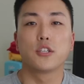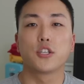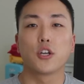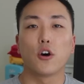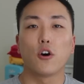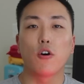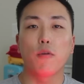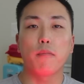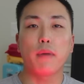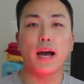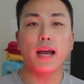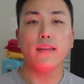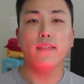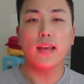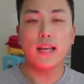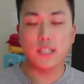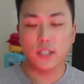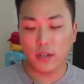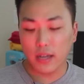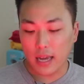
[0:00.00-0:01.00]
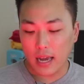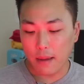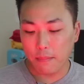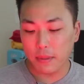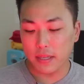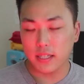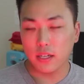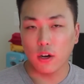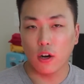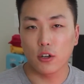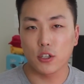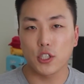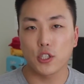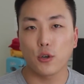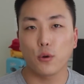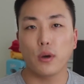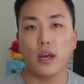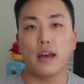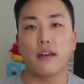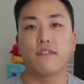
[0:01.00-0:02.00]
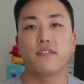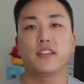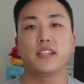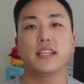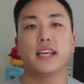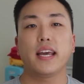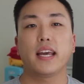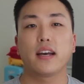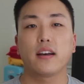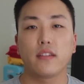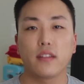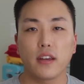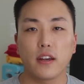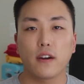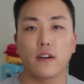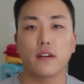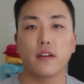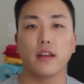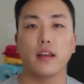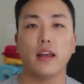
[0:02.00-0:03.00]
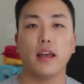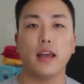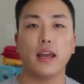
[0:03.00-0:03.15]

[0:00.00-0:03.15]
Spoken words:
So my laser cap is also FDA cleared,